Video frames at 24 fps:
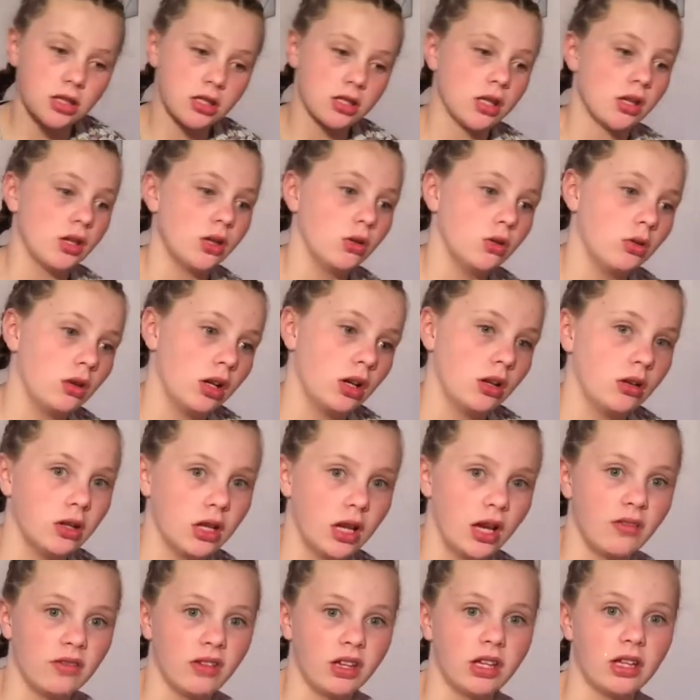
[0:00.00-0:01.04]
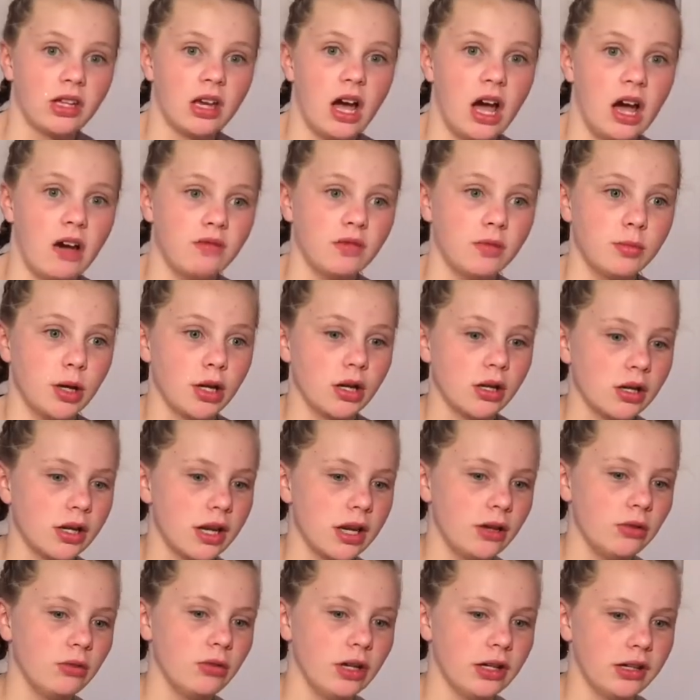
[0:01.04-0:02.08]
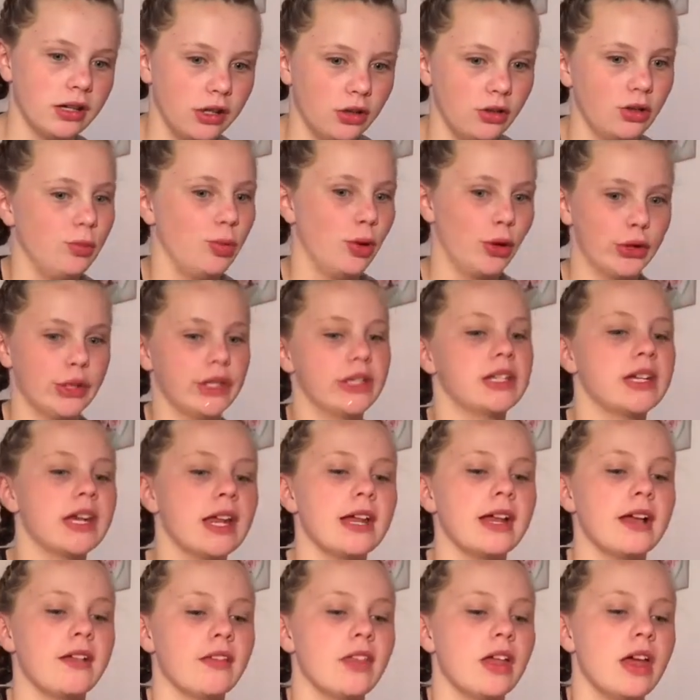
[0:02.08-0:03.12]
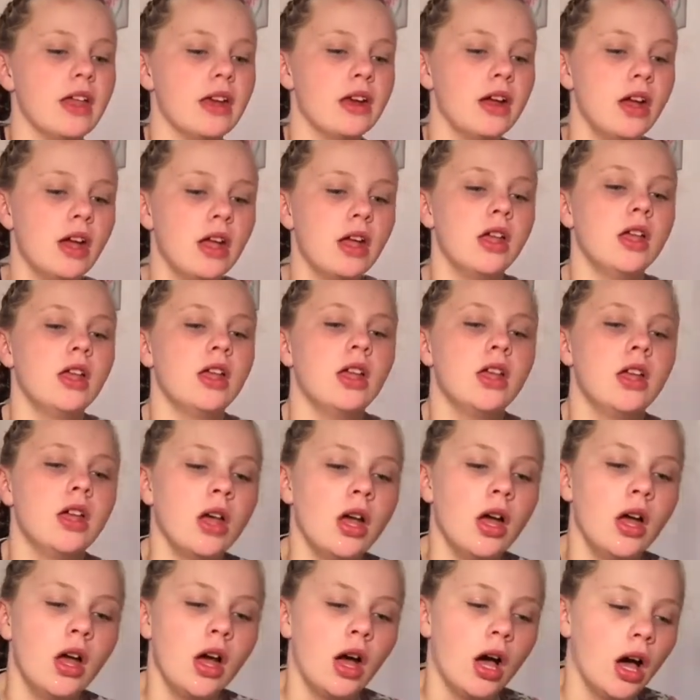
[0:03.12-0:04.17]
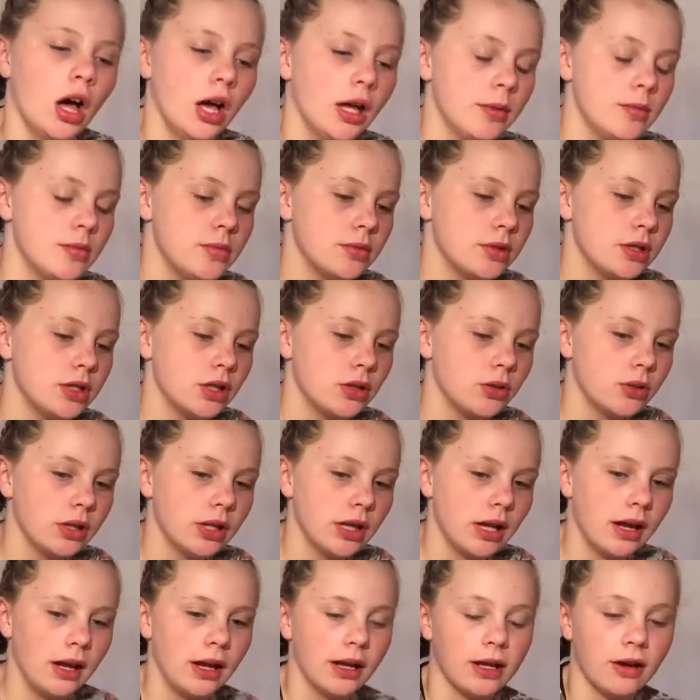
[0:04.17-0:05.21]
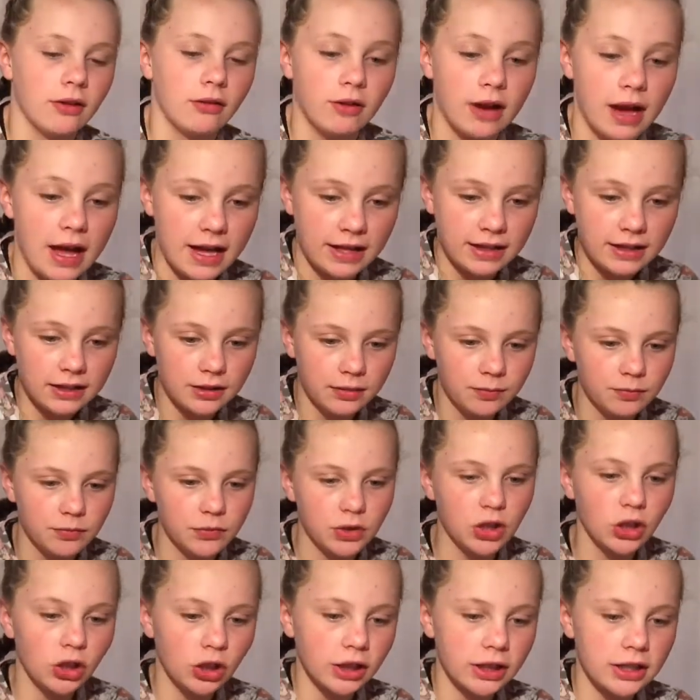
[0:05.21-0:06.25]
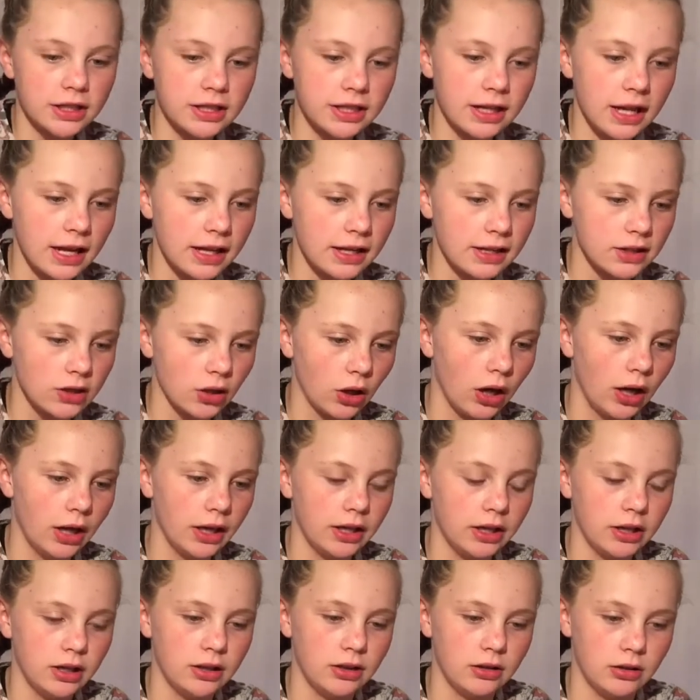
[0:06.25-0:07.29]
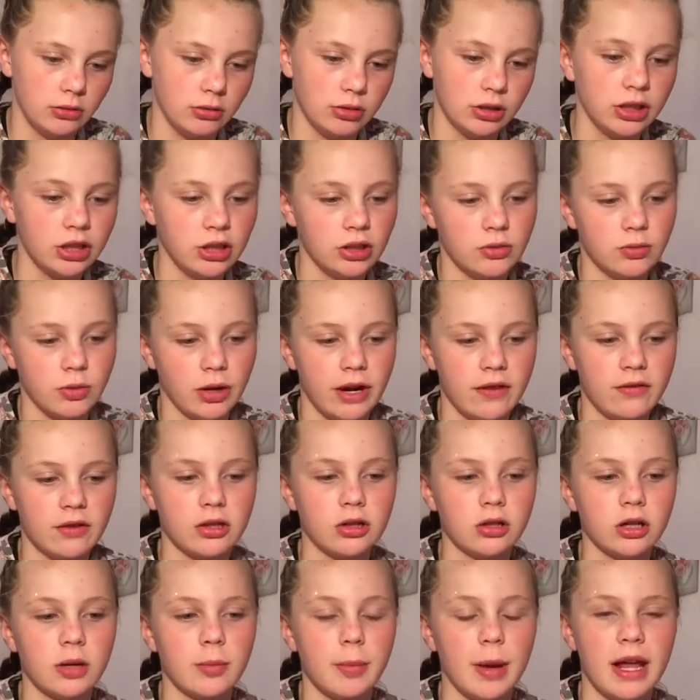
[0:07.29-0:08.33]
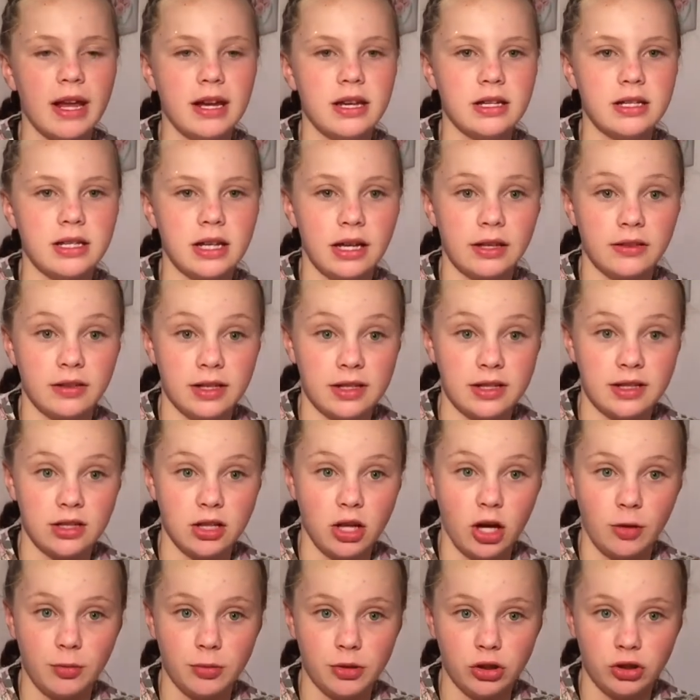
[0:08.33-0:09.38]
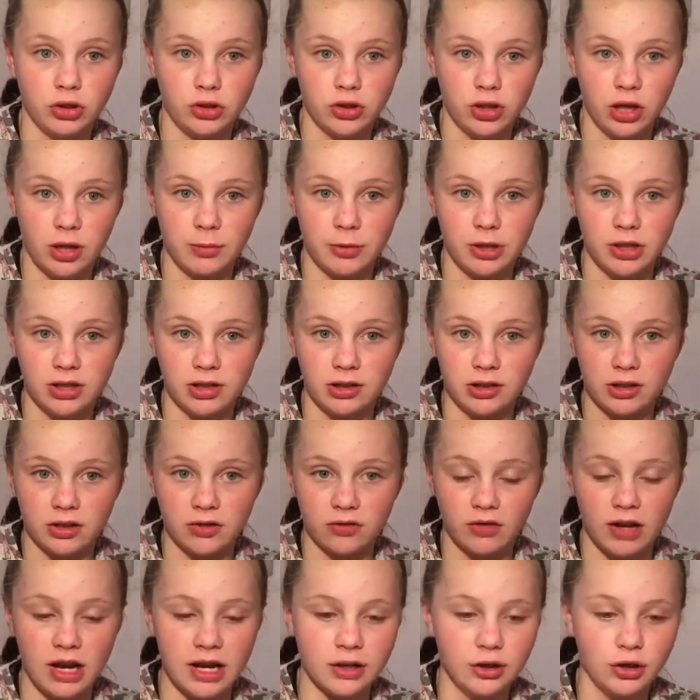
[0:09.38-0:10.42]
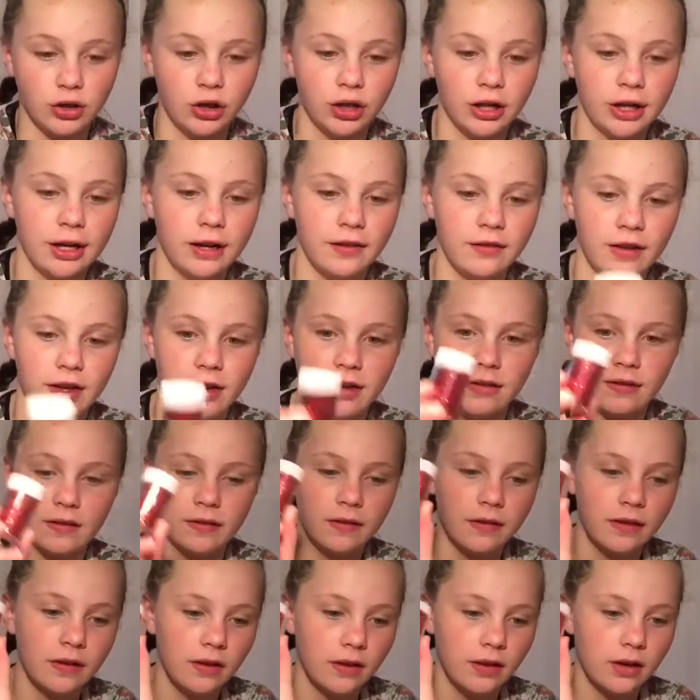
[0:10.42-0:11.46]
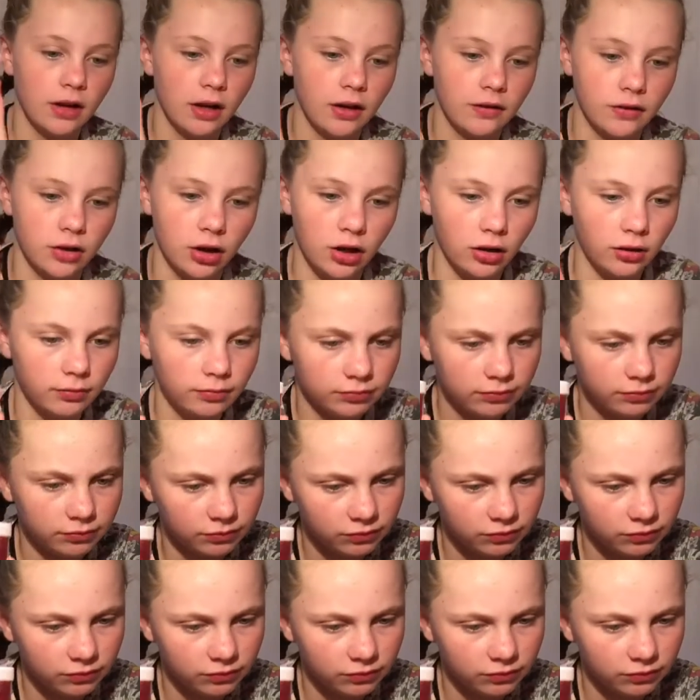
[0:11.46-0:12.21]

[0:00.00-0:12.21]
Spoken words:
So I only have like half a bottle now, and I only bought it today. And then I'm doing like a red colour today, so you can use whatever colour paint, and this is optional, so I'm using this red colour. And then I've got